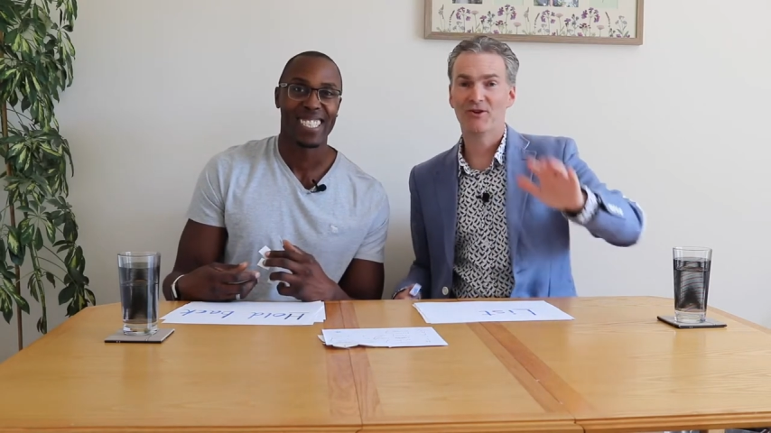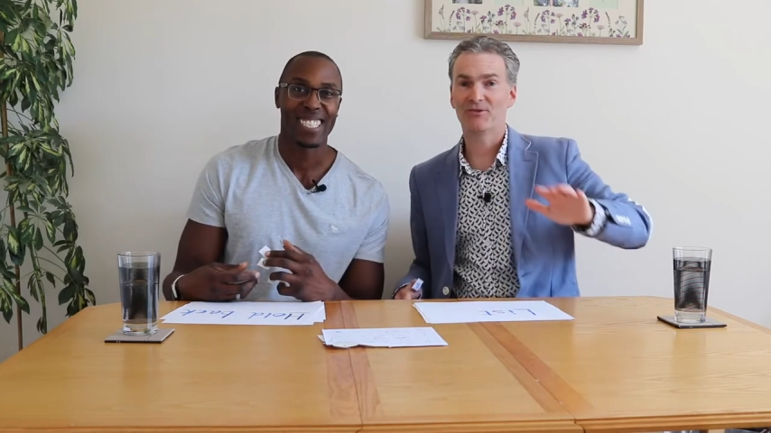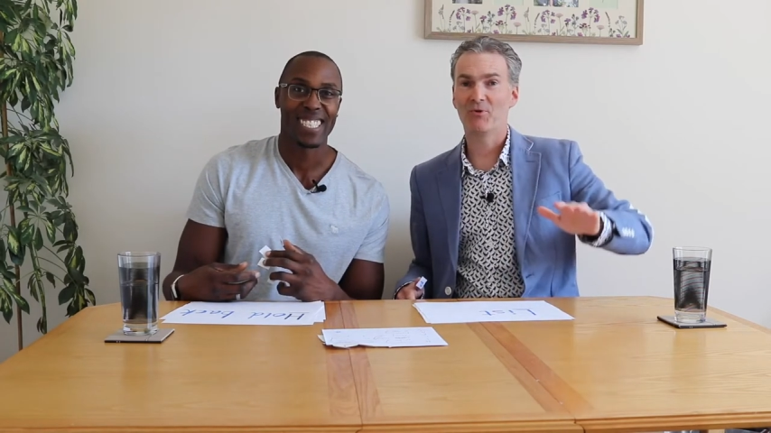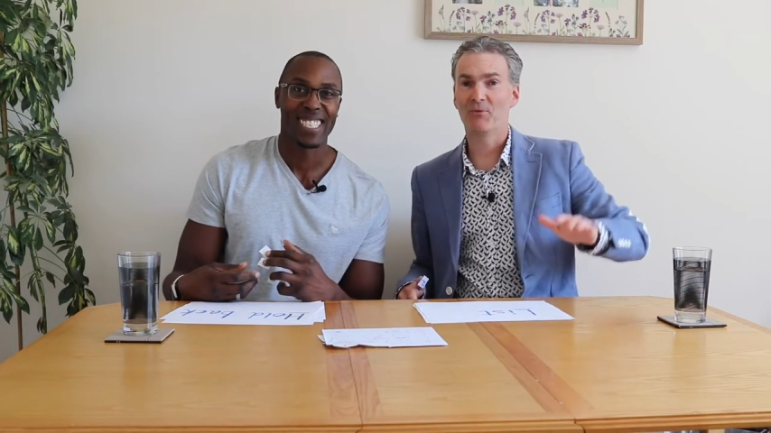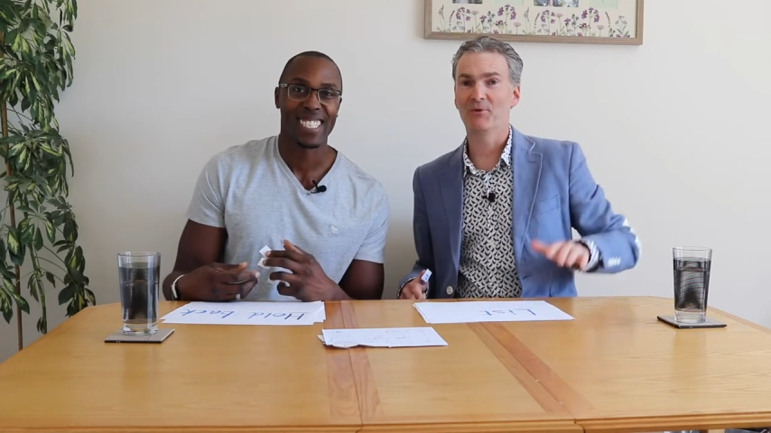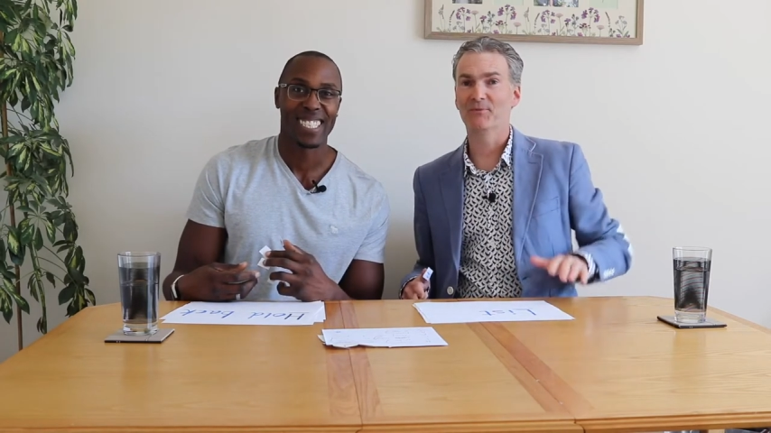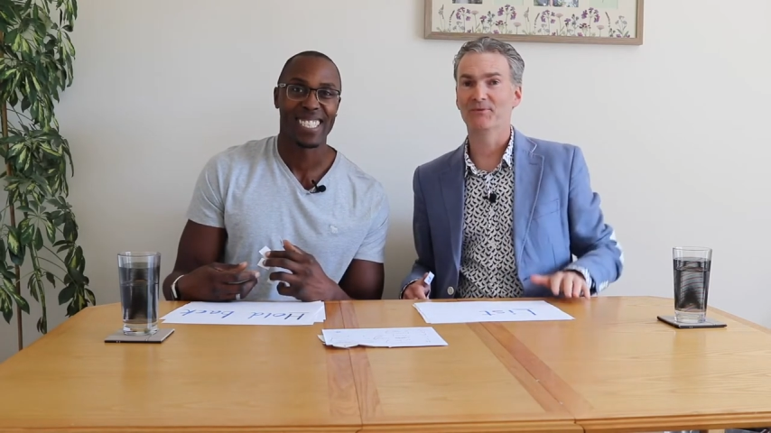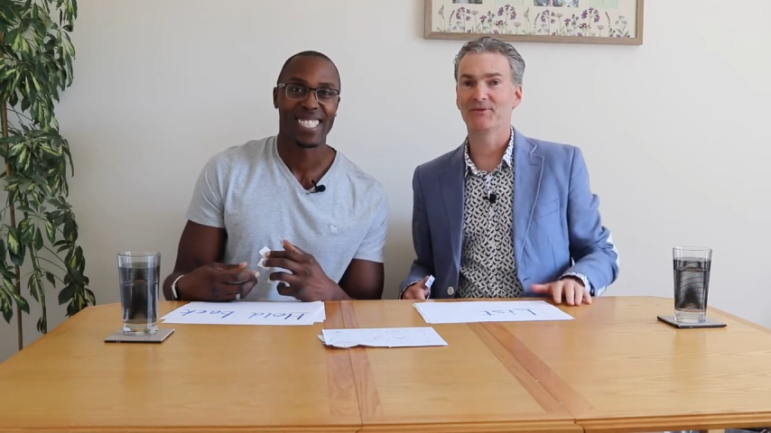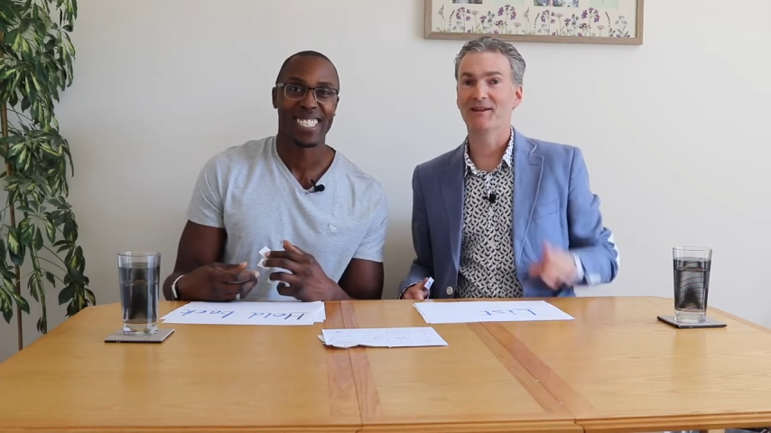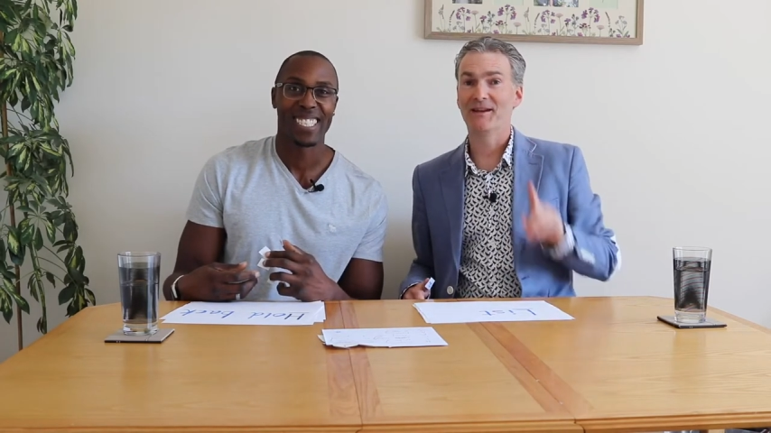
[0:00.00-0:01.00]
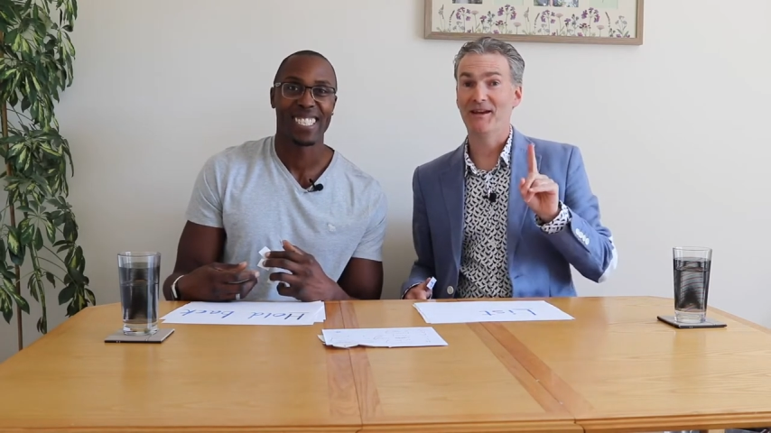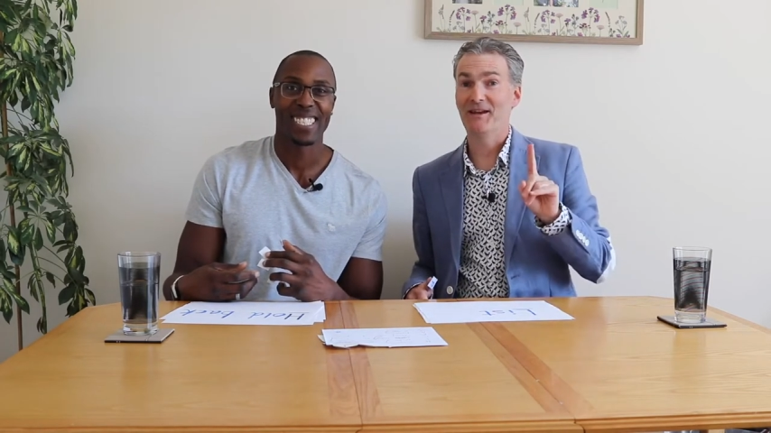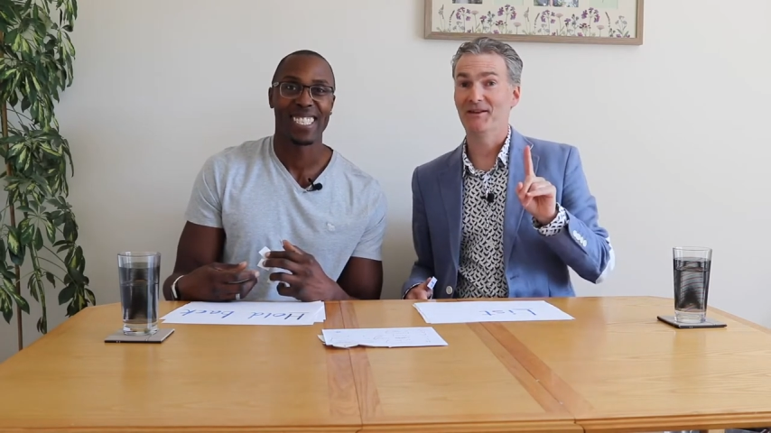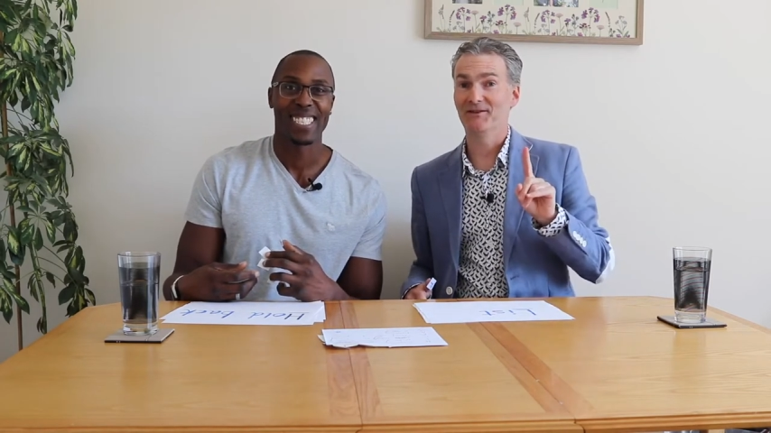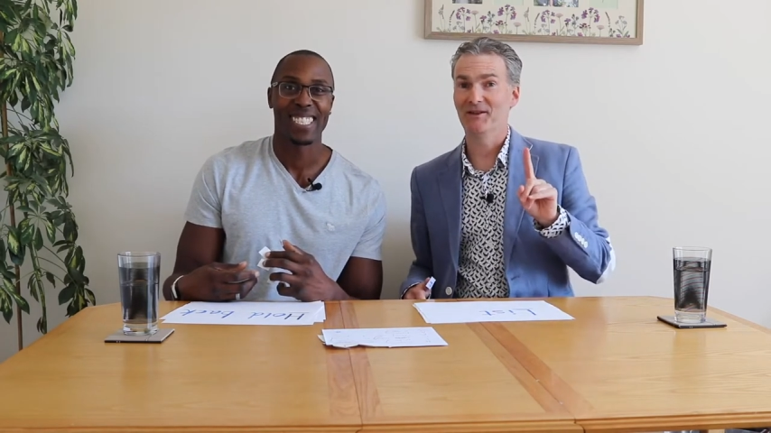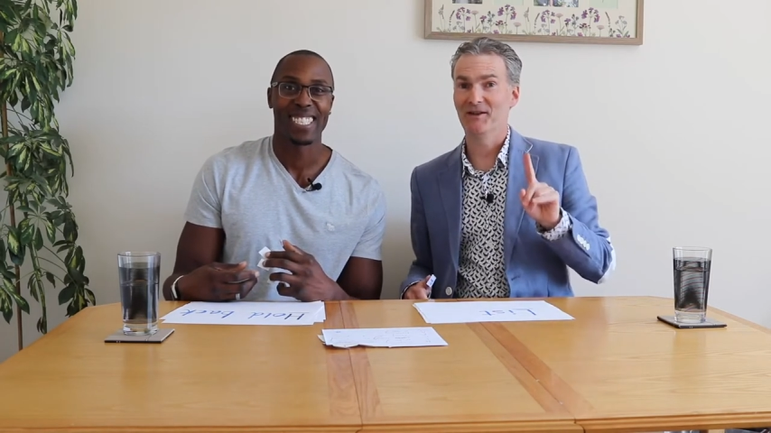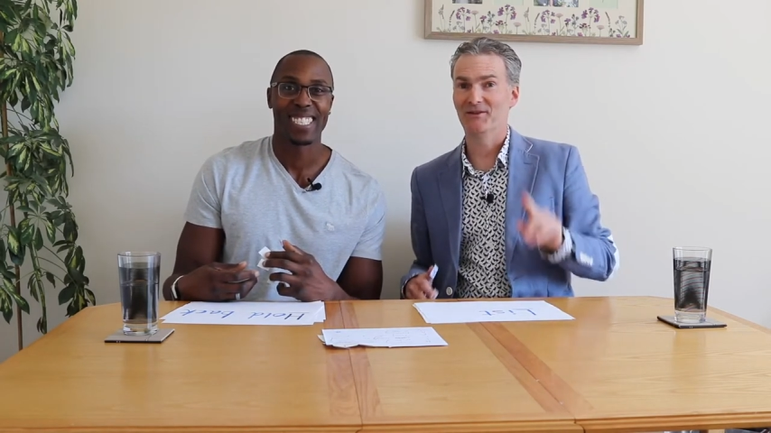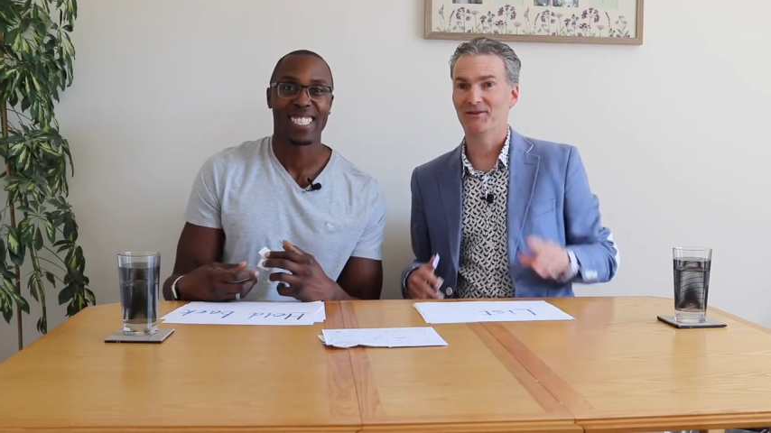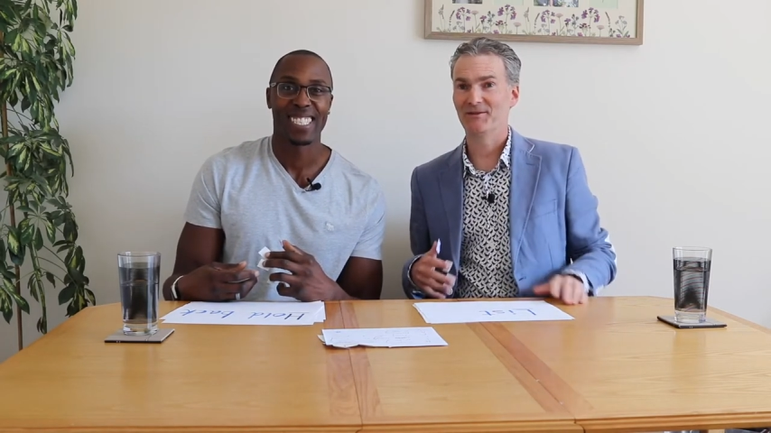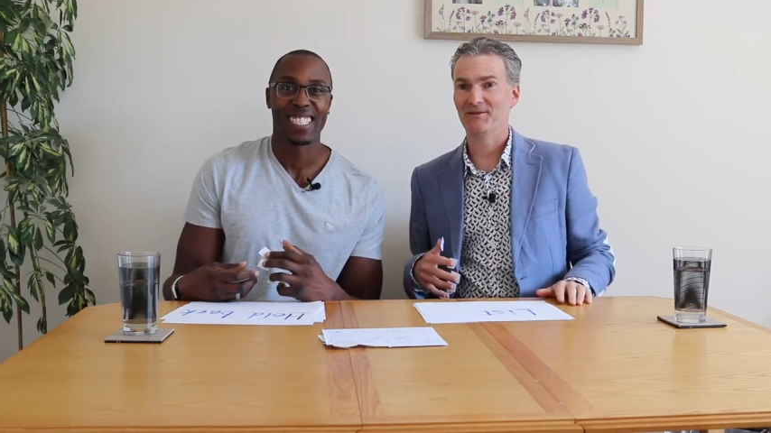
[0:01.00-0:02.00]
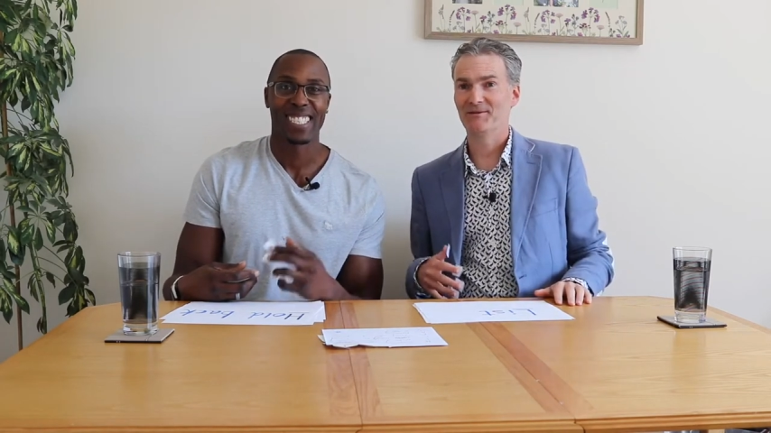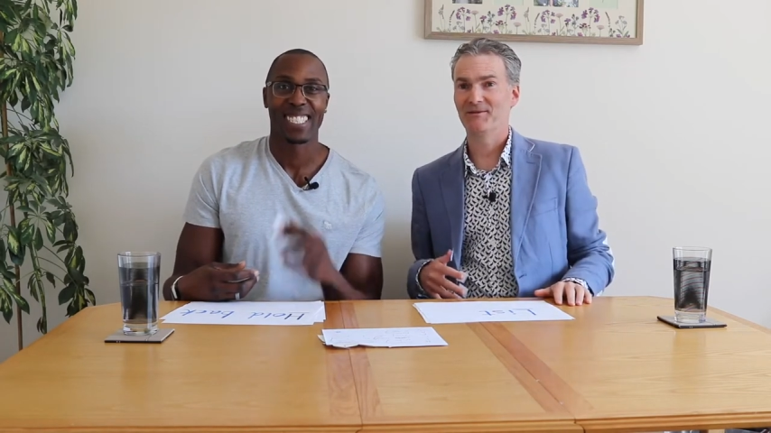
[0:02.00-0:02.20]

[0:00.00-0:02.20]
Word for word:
Speaker 1: stress problems, is this.